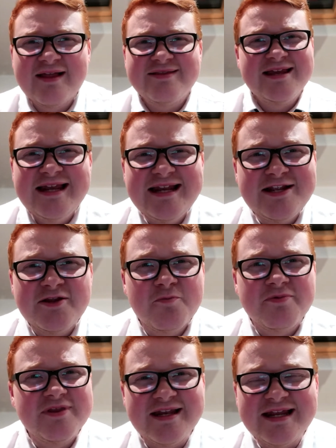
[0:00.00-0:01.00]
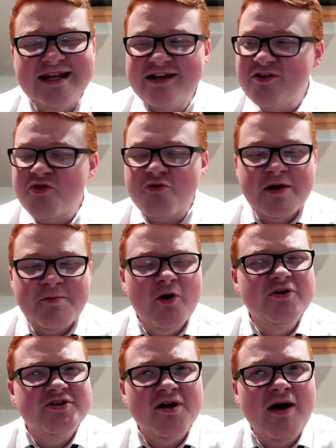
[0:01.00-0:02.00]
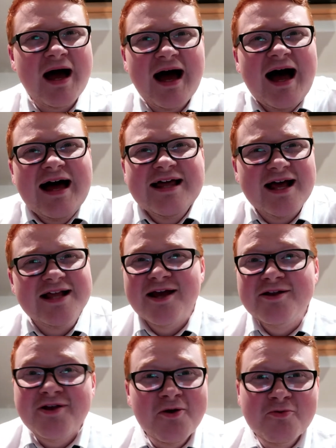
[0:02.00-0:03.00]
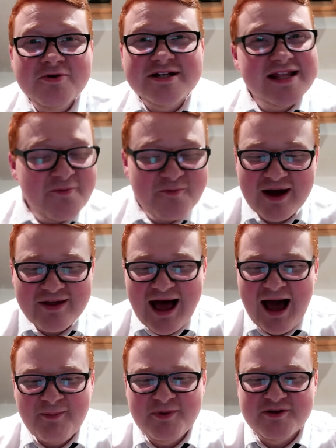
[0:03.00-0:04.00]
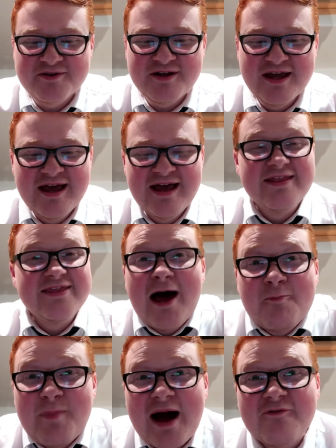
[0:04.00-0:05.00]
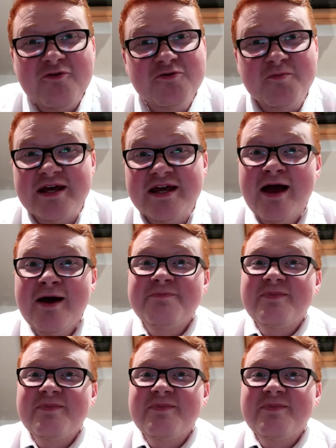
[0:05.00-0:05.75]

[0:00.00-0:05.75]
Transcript: They needed the 3 points. I don't understand why that happened. That baffled me.